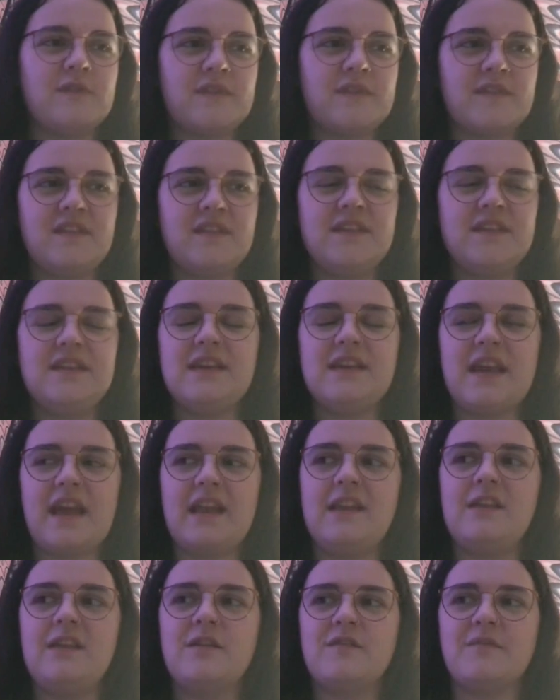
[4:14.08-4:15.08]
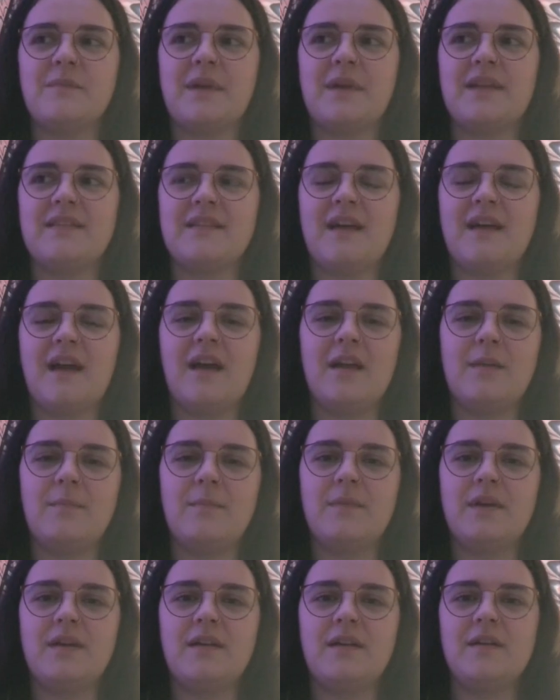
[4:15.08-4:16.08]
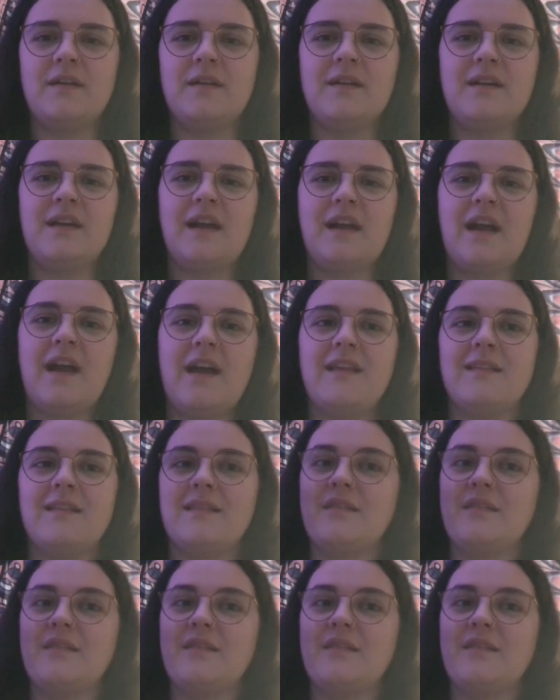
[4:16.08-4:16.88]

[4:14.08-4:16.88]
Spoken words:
see any of my time as